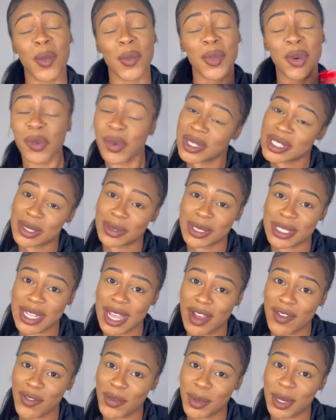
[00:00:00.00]
But once it was
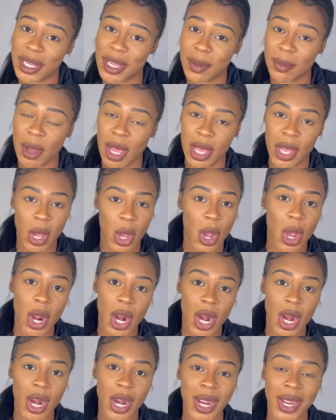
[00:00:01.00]
time for me to get my
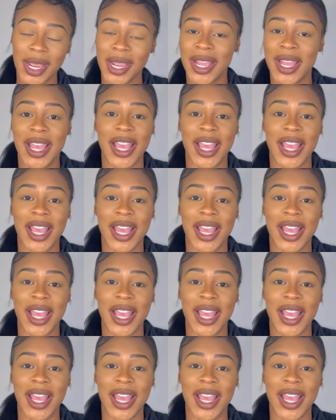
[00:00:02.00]
car,